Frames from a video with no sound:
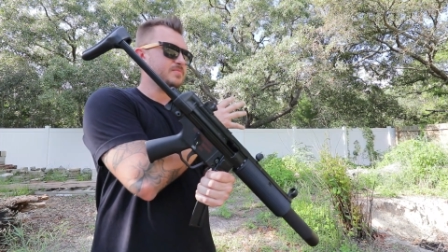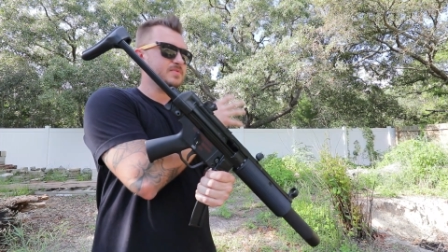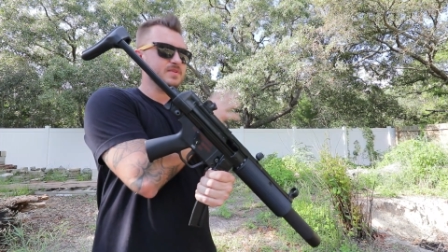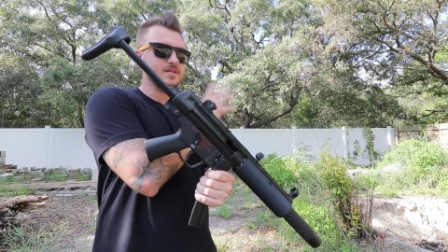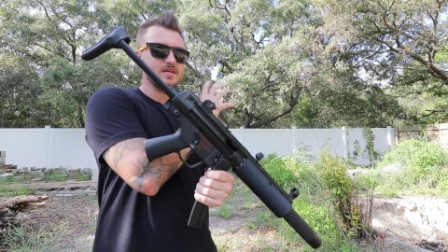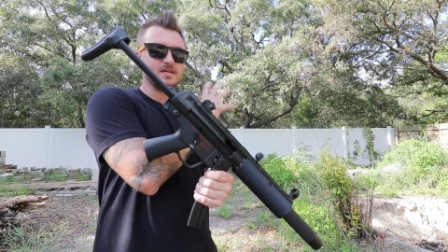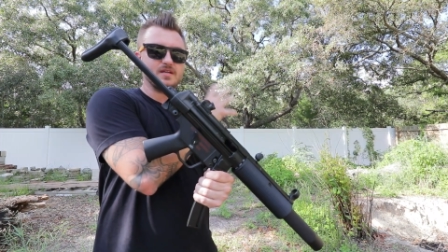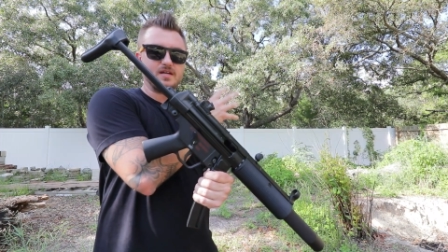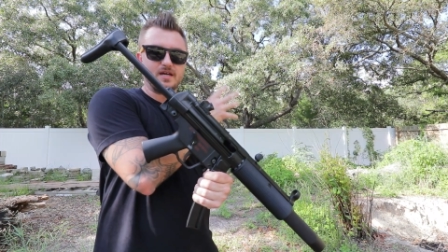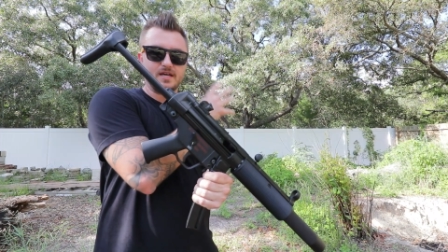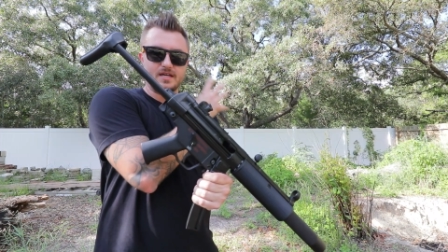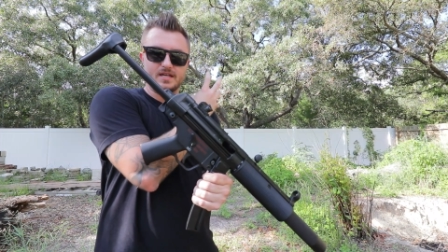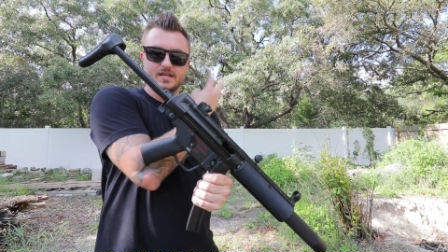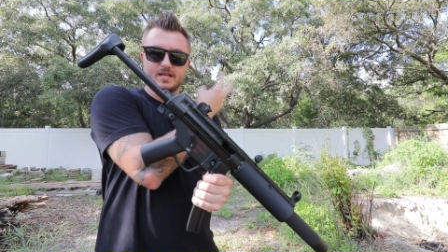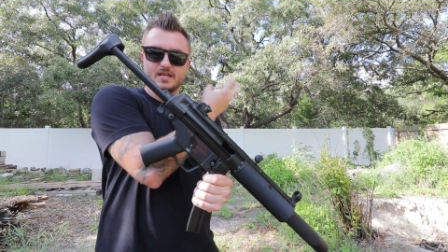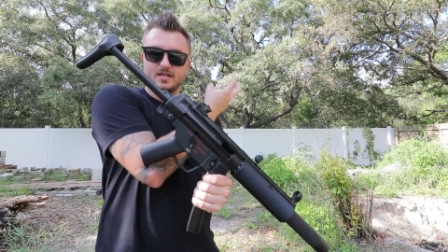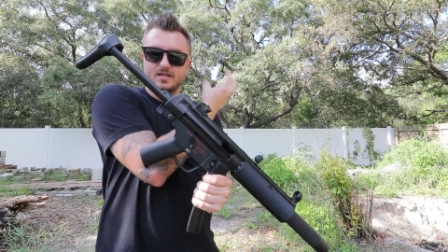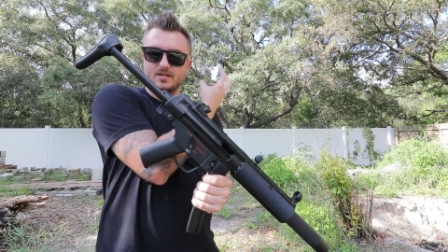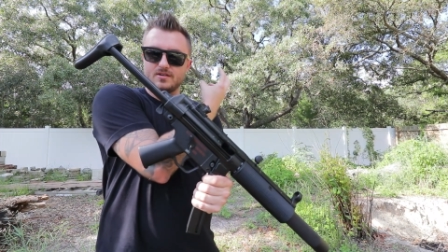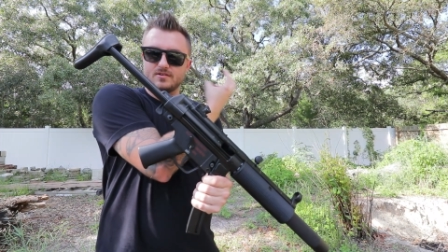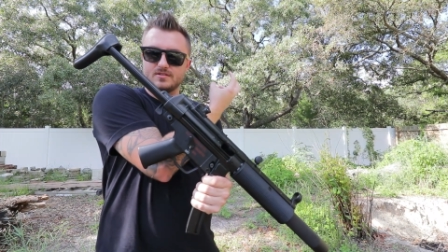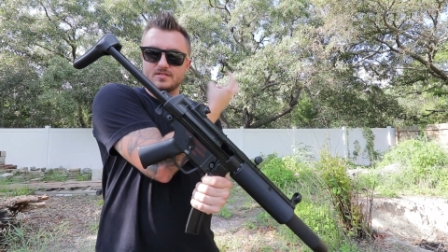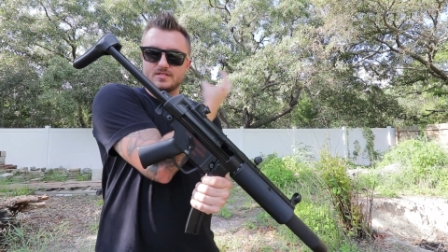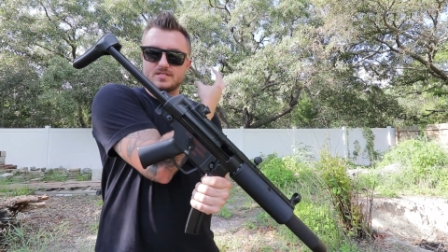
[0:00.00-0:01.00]
that I could
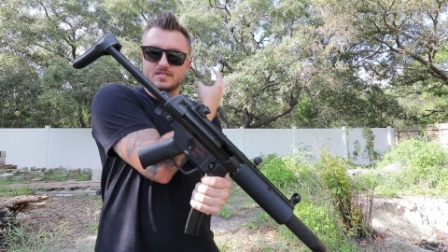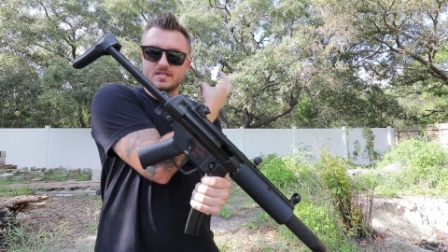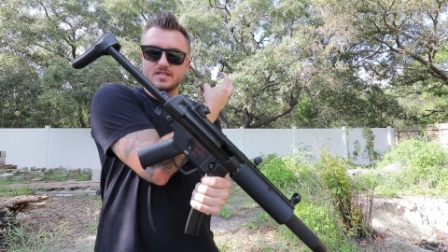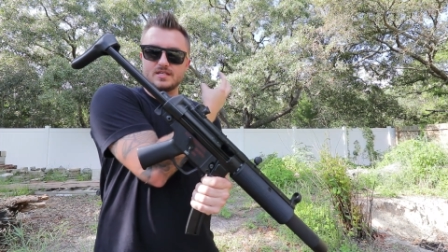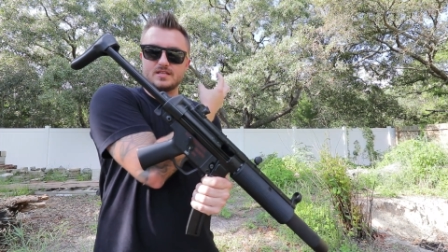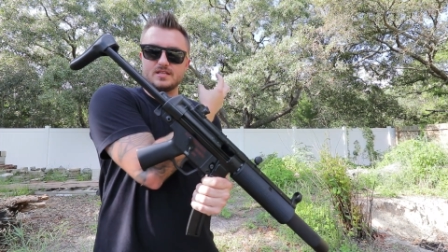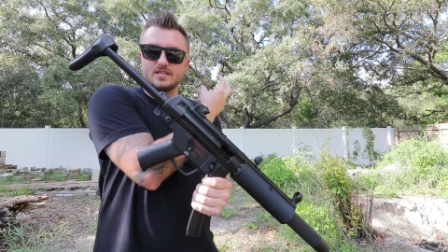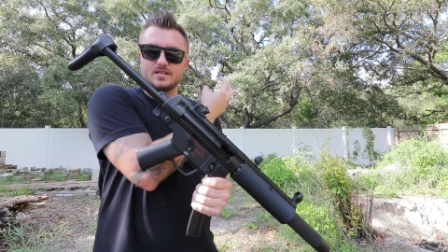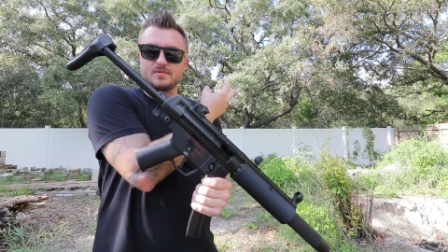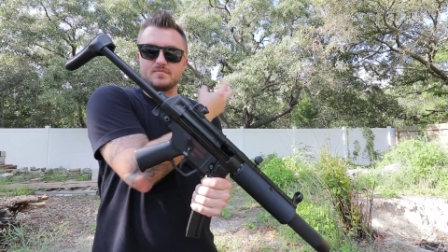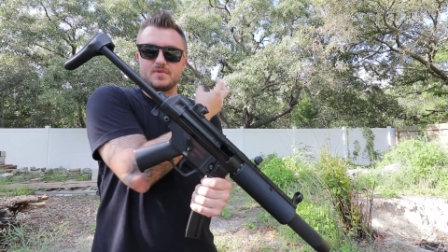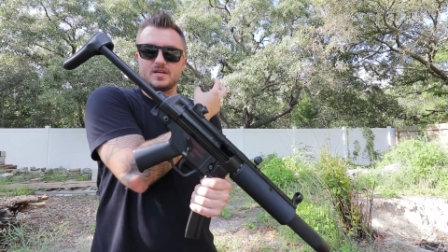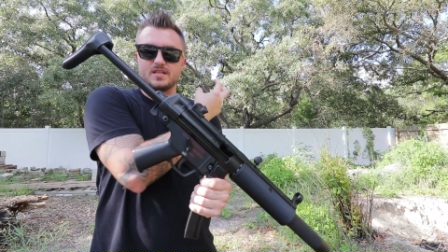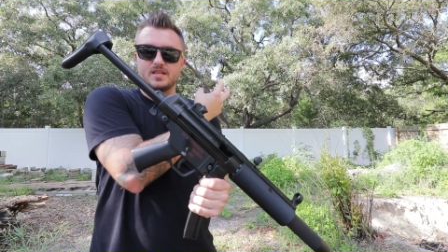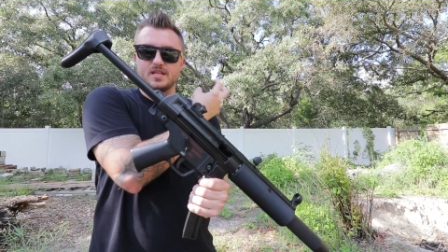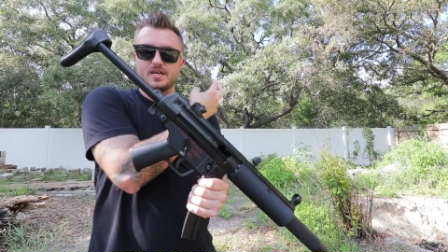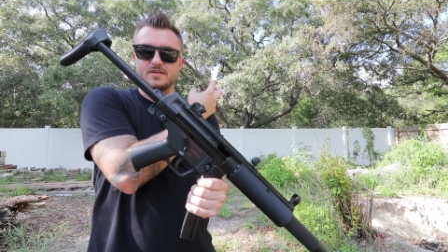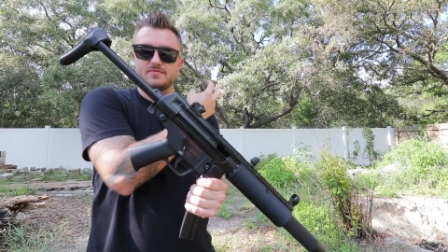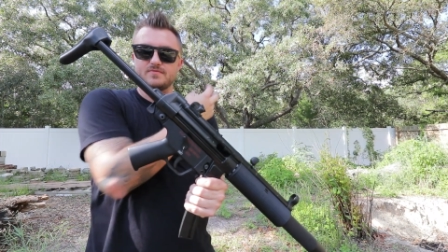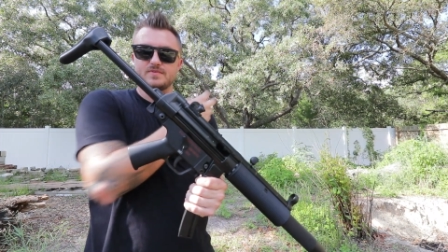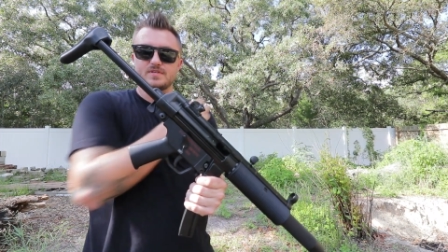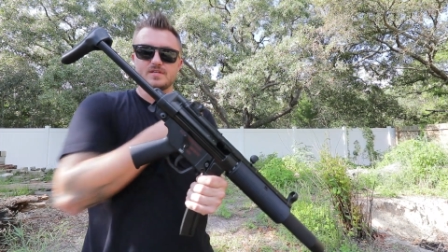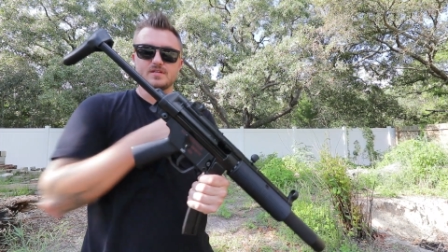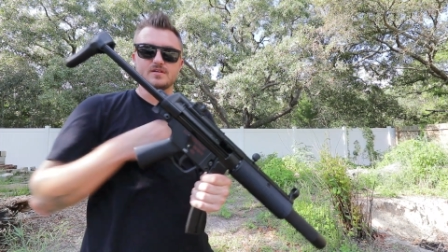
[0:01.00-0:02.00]
hear distinctly in my
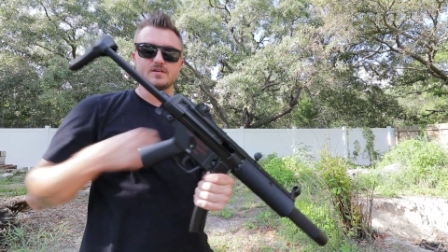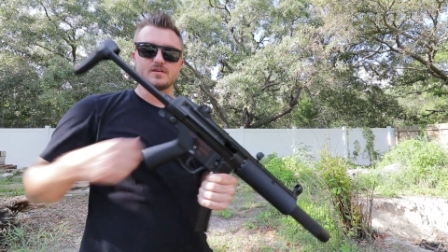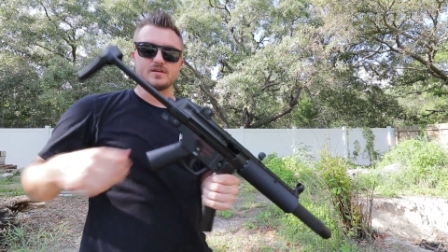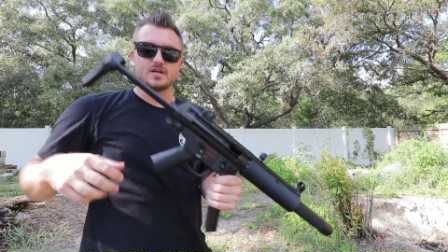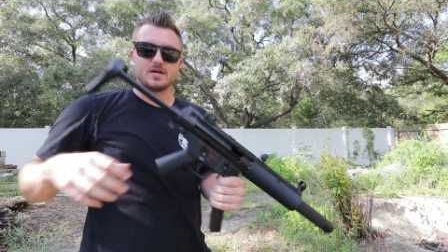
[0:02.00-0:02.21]
left ear.